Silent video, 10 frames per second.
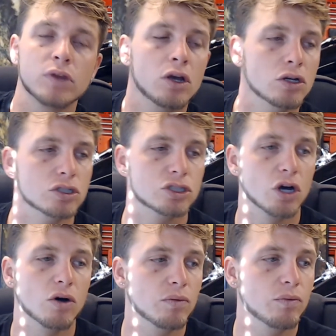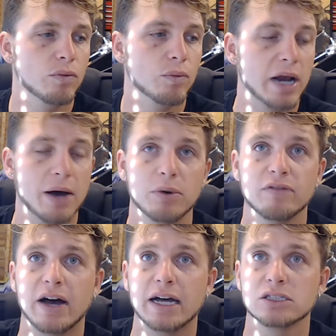So what I would
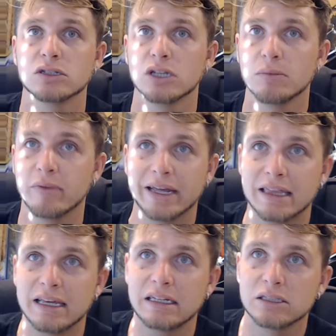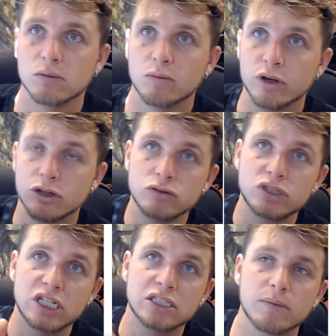advise on something like this, when you
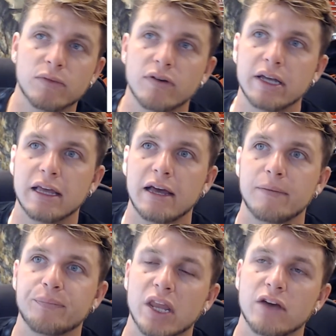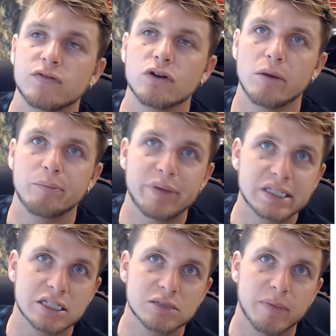see something like that, if you're a
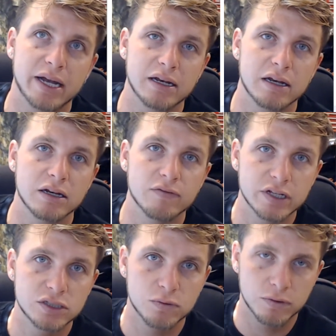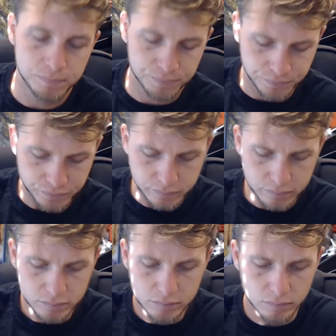business-minded individual,
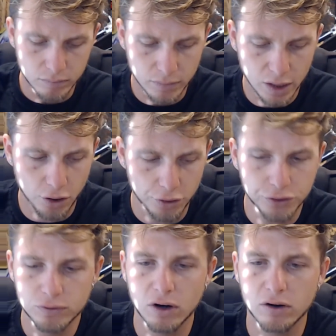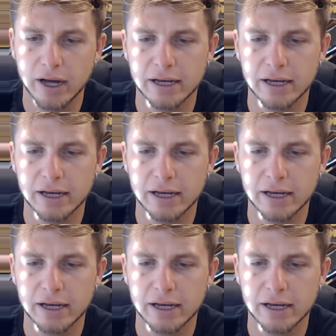or you know, like,